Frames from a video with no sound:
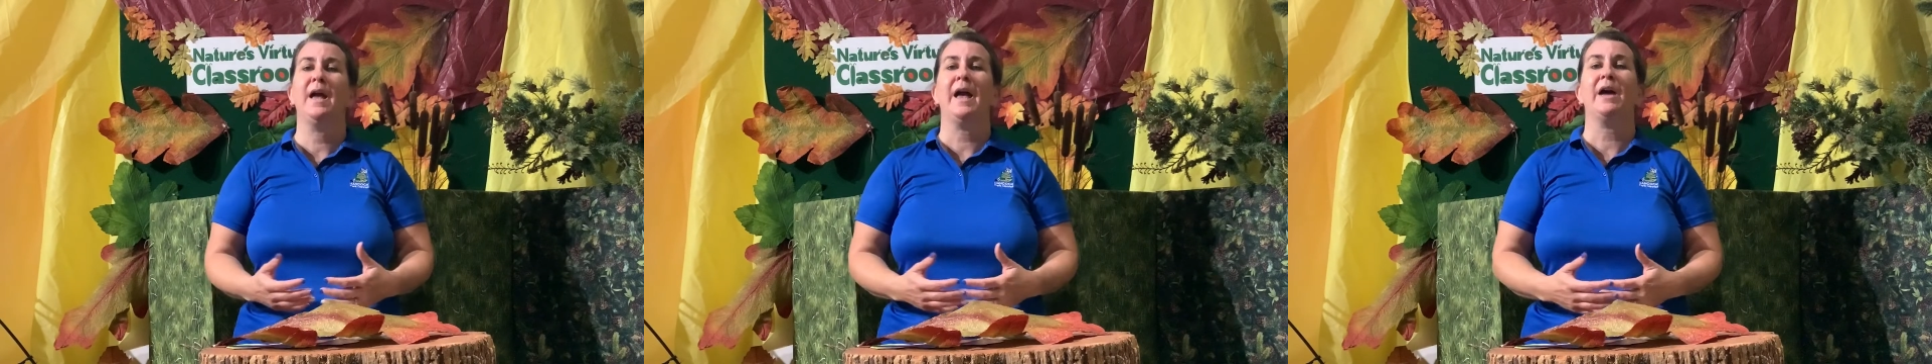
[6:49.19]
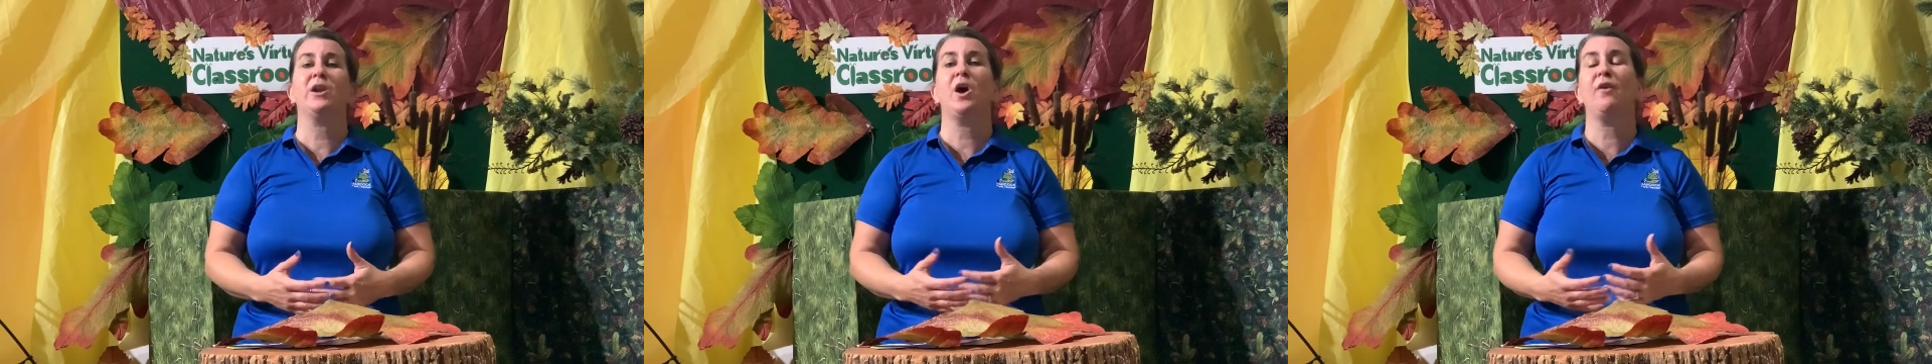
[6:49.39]

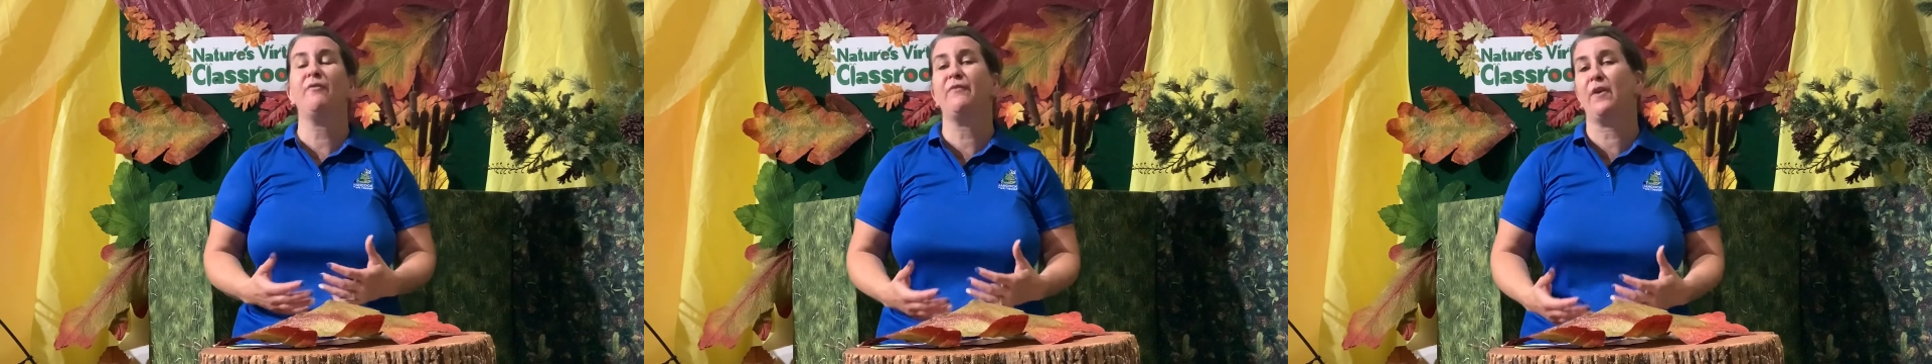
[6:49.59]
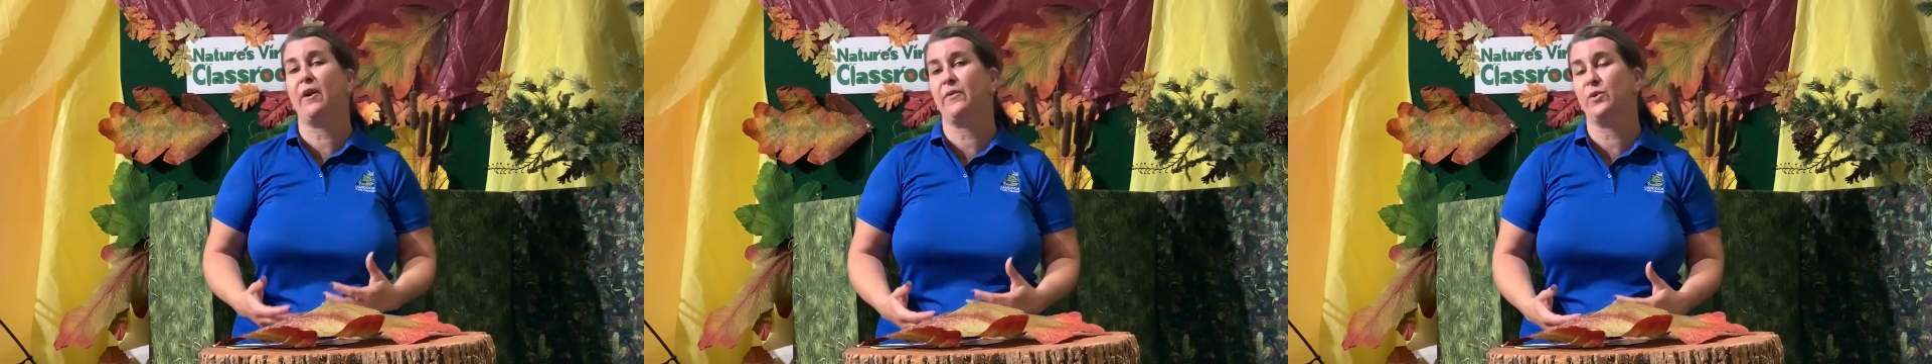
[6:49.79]
and how
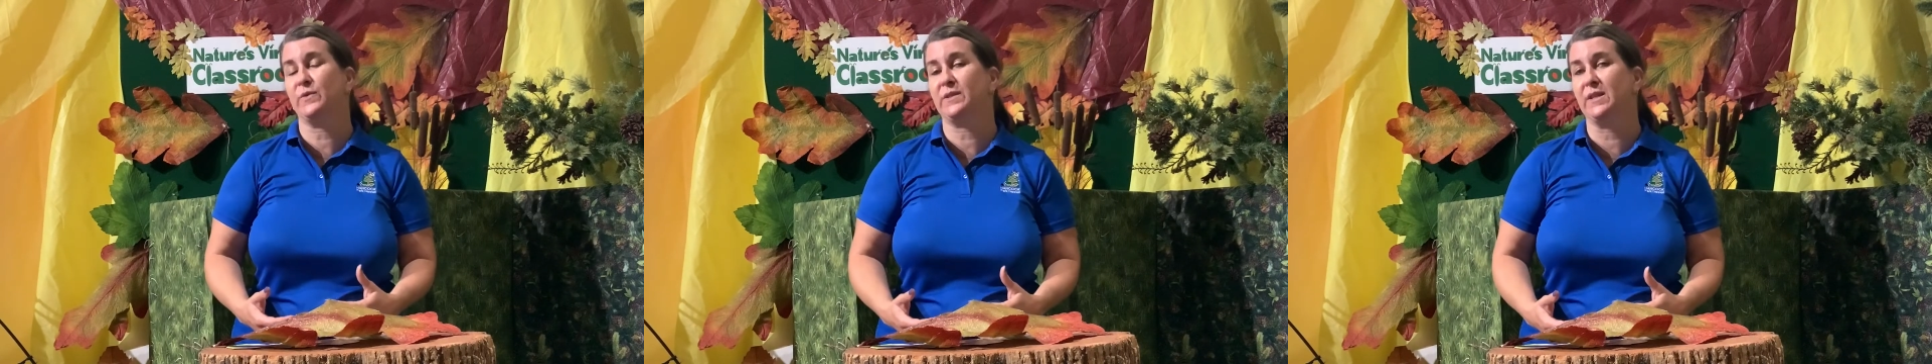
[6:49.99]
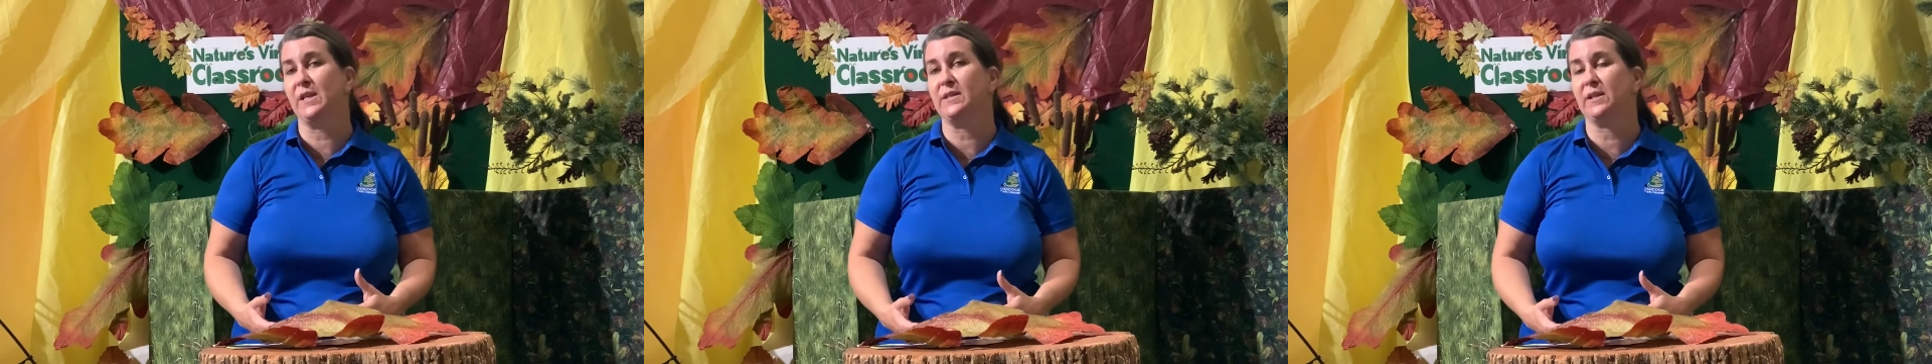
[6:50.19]
far those
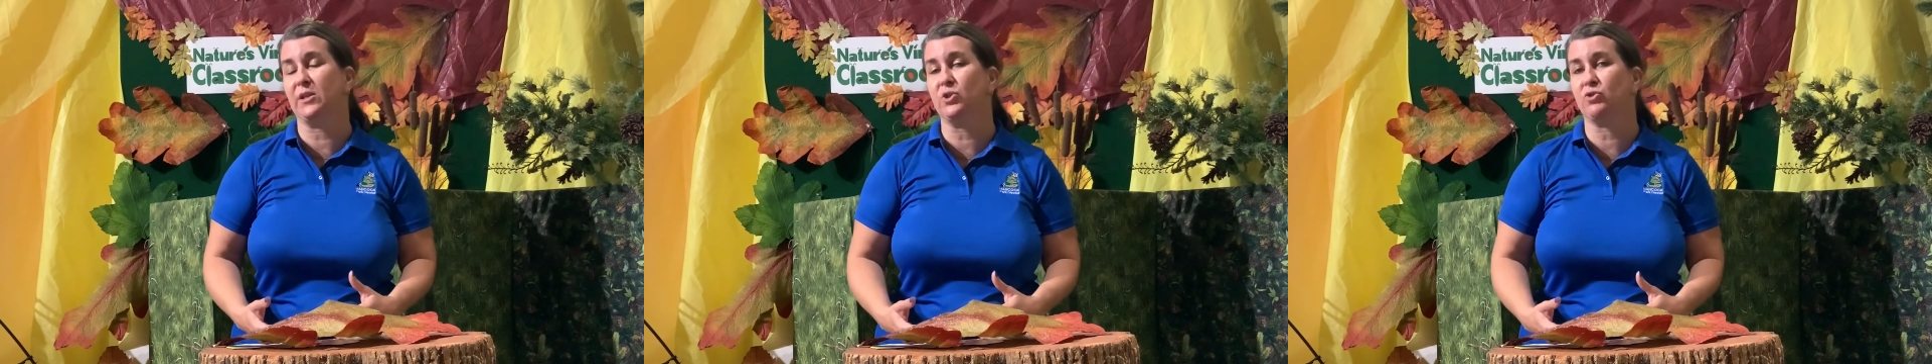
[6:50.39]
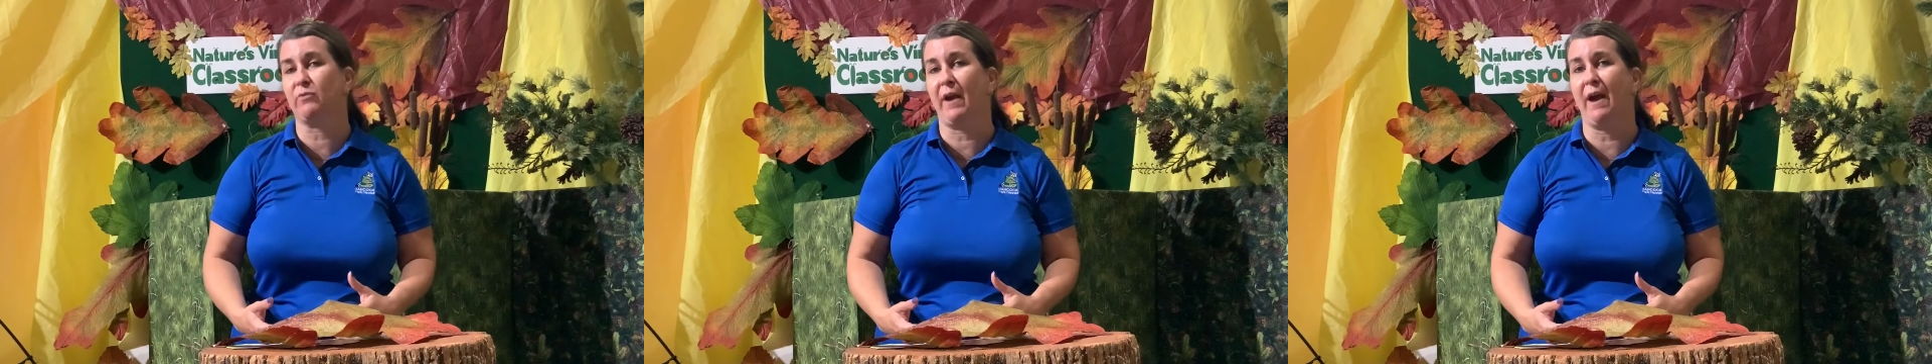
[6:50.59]
seeds can
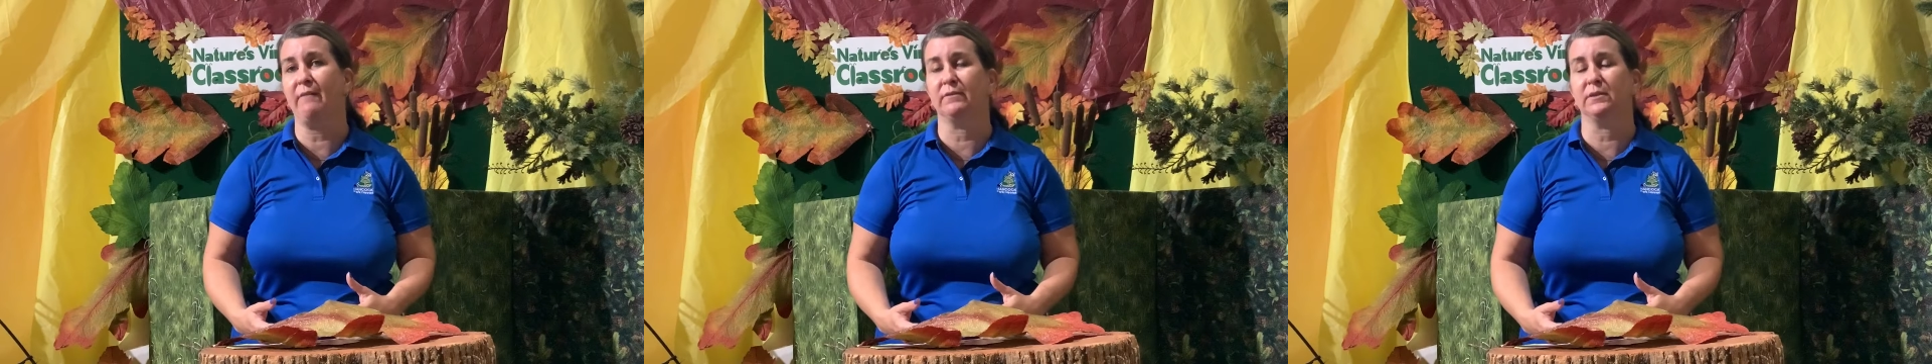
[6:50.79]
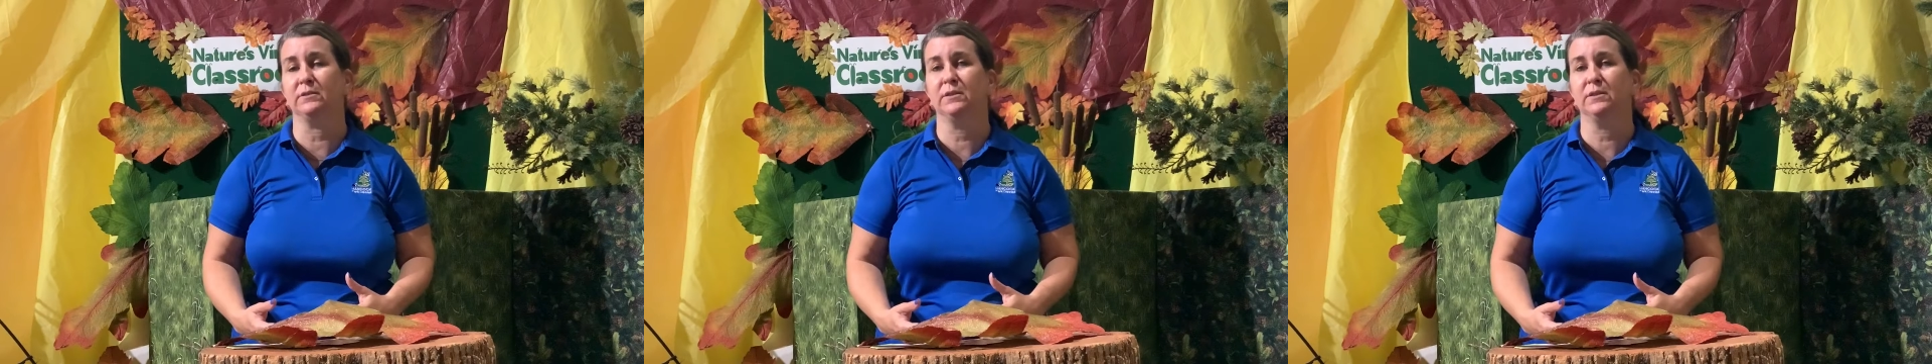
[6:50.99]
travel.